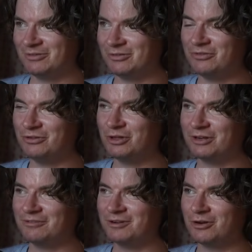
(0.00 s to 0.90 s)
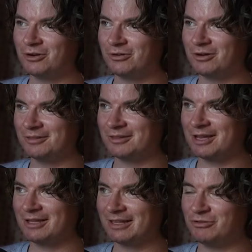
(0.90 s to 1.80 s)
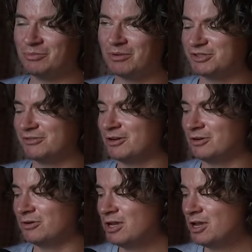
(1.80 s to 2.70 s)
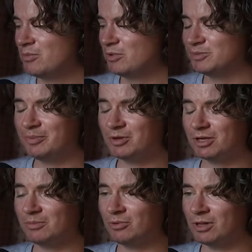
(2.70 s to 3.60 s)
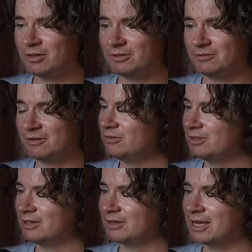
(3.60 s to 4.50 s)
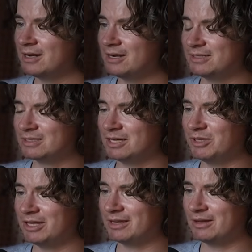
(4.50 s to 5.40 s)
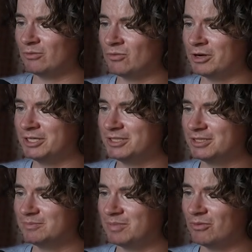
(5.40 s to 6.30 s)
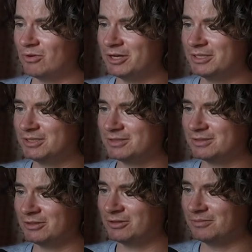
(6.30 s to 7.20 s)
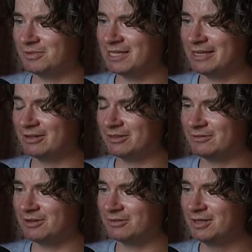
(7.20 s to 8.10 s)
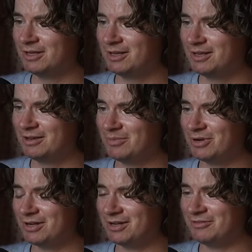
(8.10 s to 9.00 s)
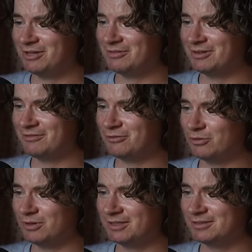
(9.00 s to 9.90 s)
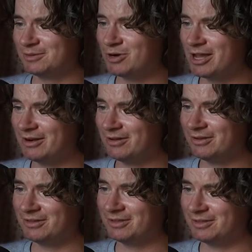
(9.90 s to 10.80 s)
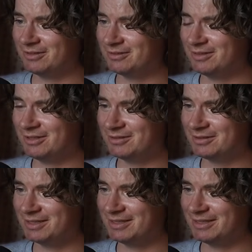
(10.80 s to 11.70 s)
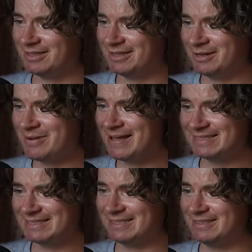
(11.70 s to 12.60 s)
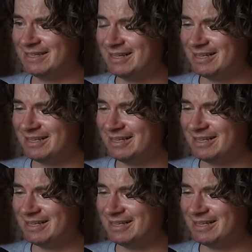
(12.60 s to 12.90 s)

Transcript: if you look at a photo online, like we published a photo, most people are going to pull out their phone and look at it, and it's going to be like a 1 inch by 1 inch little thing on their phone. But if you give it a full like spread on the, in a magazine,